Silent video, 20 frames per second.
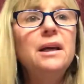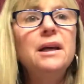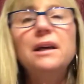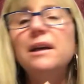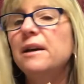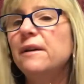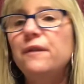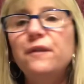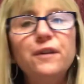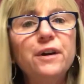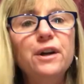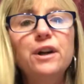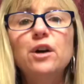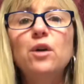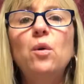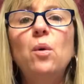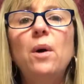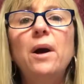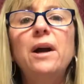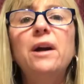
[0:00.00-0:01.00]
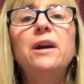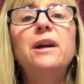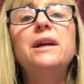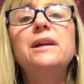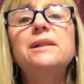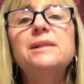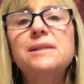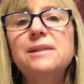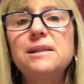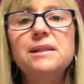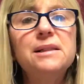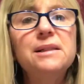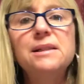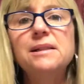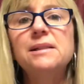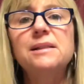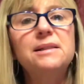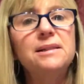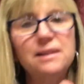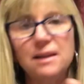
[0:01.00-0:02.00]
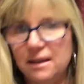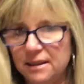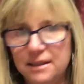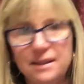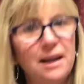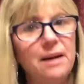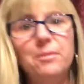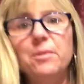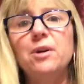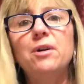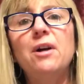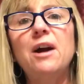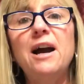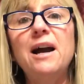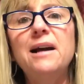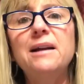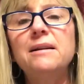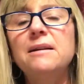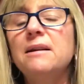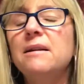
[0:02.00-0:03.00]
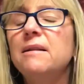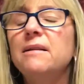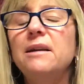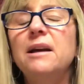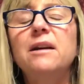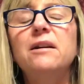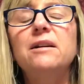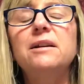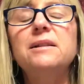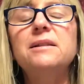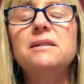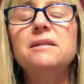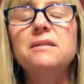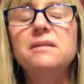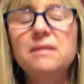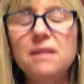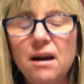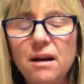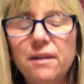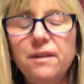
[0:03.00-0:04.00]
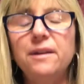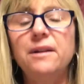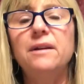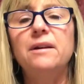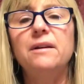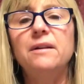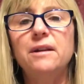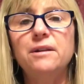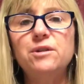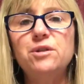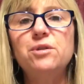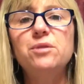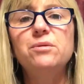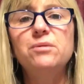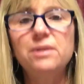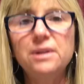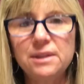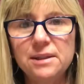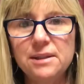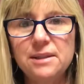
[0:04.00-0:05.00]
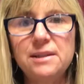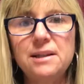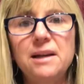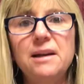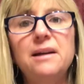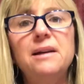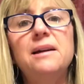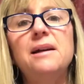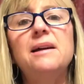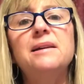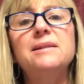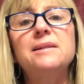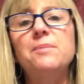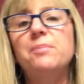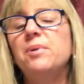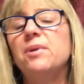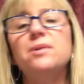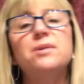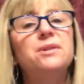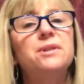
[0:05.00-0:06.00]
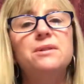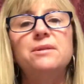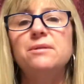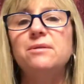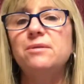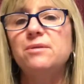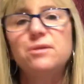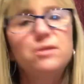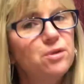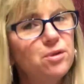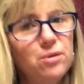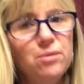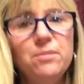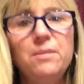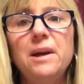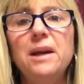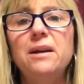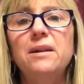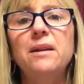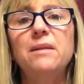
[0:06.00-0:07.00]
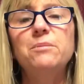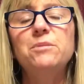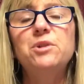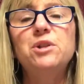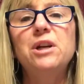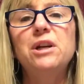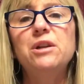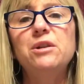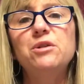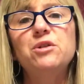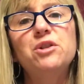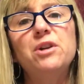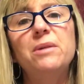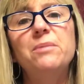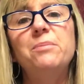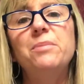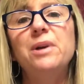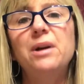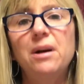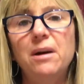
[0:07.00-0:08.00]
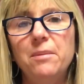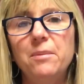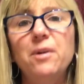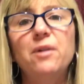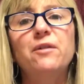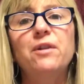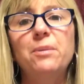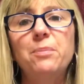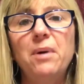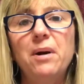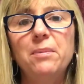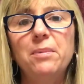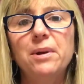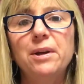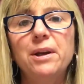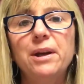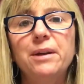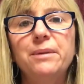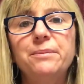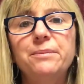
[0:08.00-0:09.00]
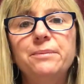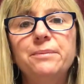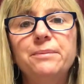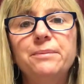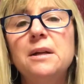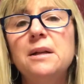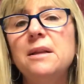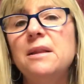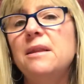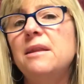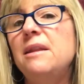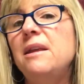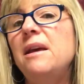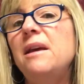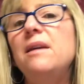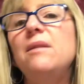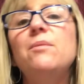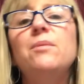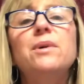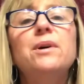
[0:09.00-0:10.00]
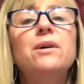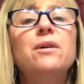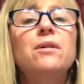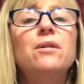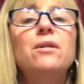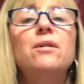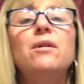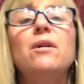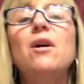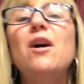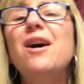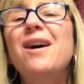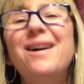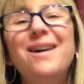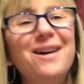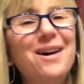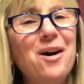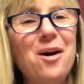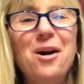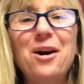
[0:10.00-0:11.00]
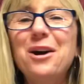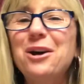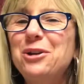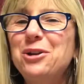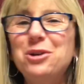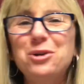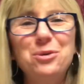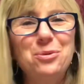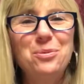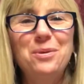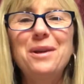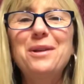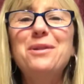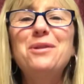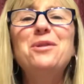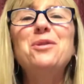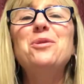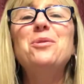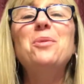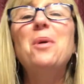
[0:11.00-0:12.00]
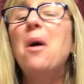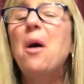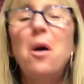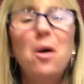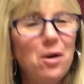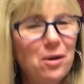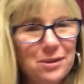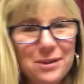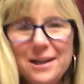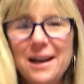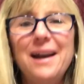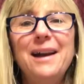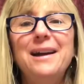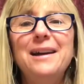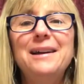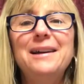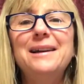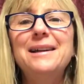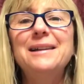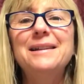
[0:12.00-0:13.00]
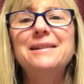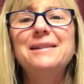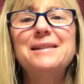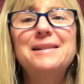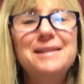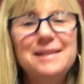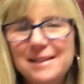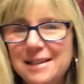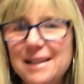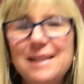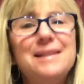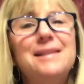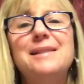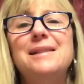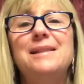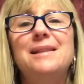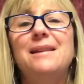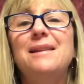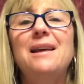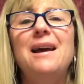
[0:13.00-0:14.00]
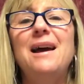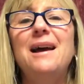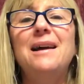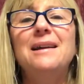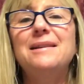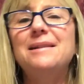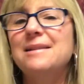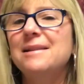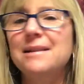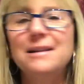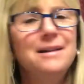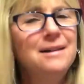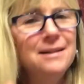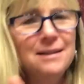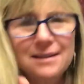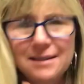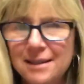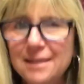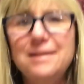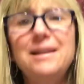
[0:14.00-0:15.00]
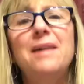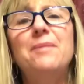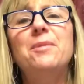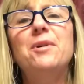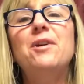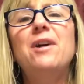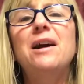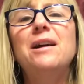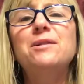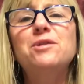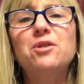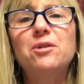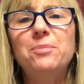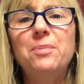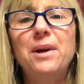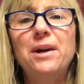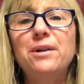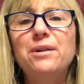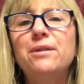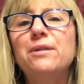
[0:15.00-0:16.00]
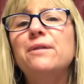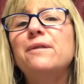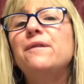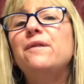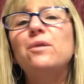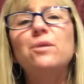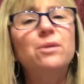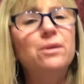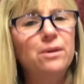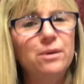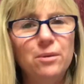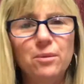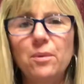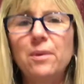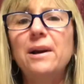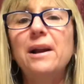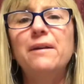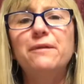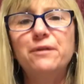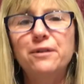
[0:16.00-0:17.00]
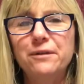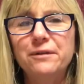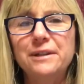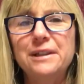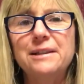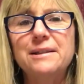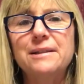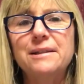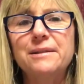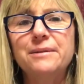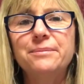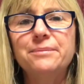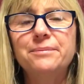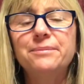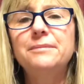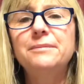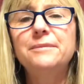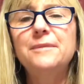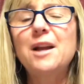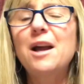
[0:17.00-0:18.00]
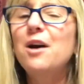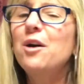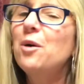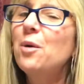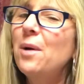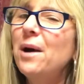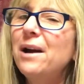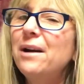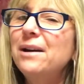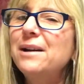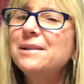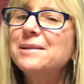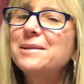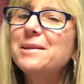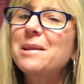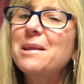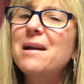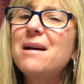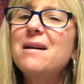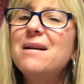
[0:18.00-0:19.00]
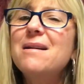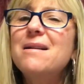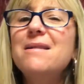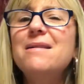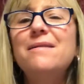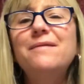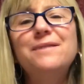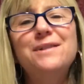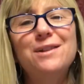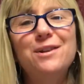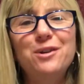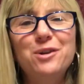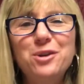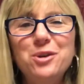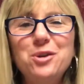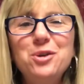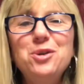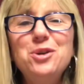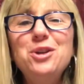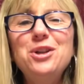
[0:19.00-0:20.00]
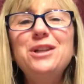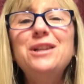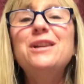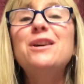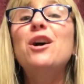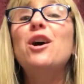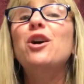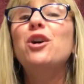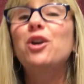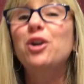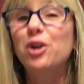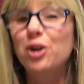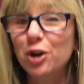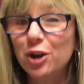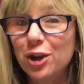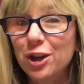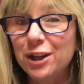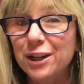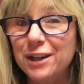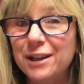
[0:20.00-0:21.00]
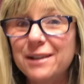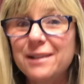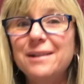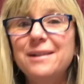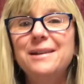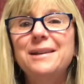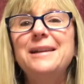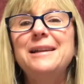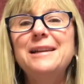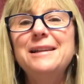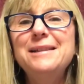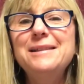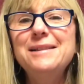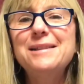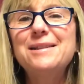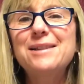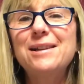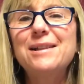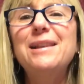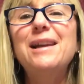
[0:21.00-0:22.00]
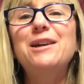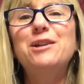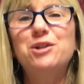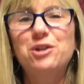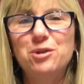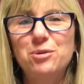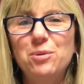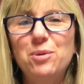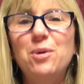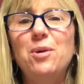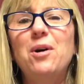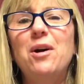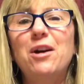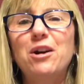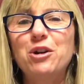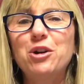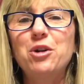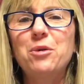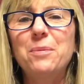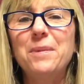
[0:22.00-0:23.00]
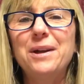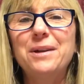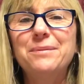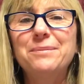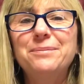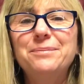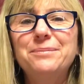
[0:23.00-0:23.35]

If an Aquarius is a Democrat, there is nothing that you can say as a person to make them change and become a Republican. They will argue with you all day and insist that the Democrats are better for whatever reason. Aquarius loves a good intellectual argument.